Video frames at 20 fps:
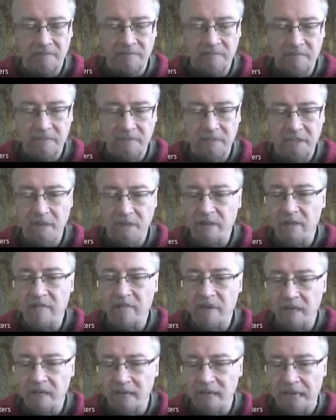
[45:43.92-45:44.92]
South
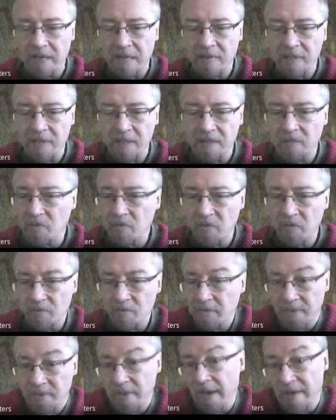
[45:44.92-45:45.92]
African languages, or
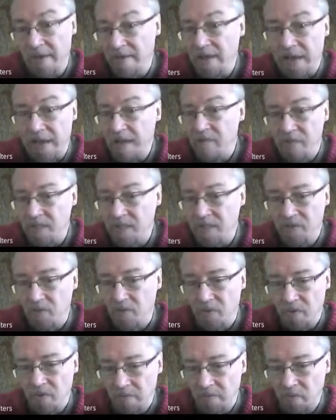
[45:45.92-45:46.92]
other languages
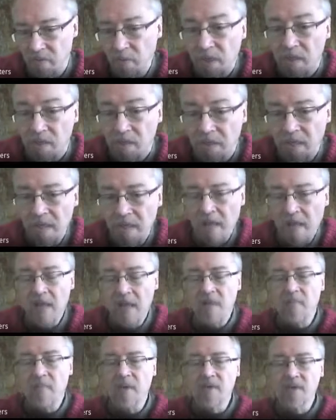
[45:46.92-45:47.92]
all over the world,
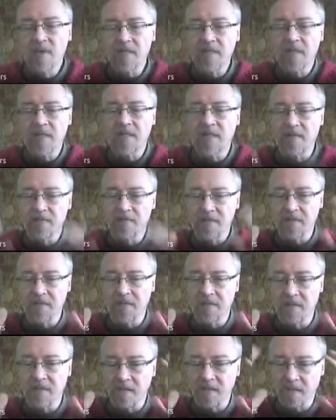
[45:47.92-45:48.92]
because it
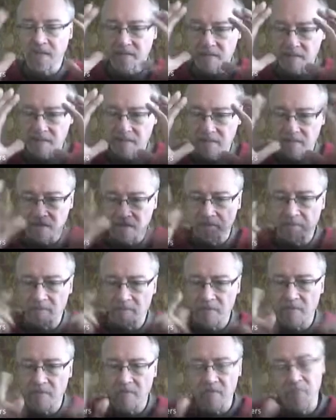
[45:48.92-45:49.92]
gives that
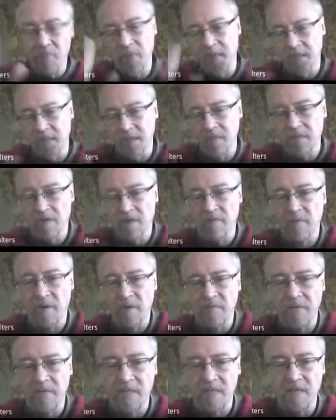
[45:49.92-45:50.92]
the pictures
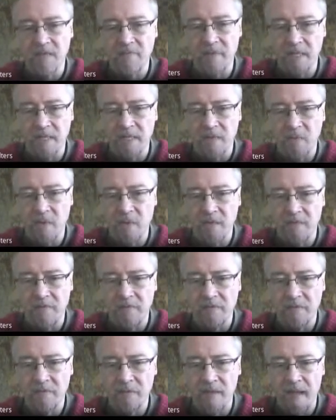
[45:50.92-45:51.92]
obviously makes it
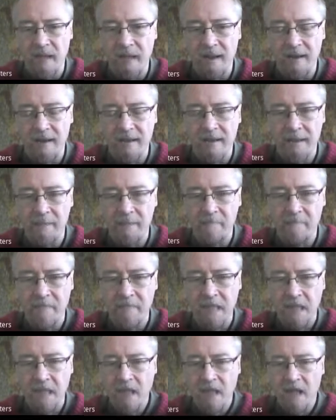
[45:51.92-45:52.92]
wonderful, and
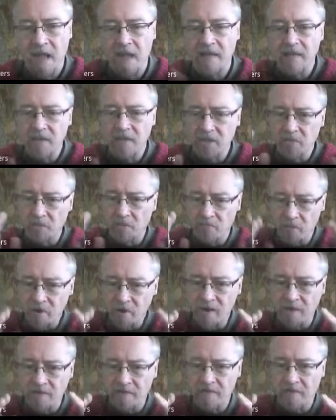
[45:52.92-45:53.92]
it's
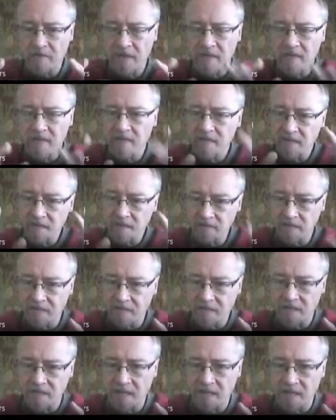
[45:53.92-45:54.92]
brief and it's
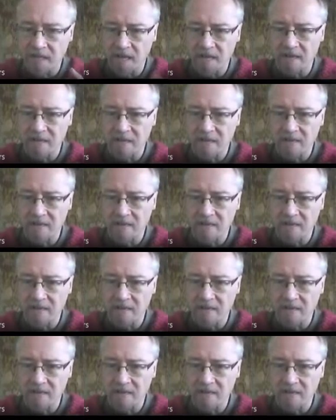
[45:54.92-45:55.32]
interesting, and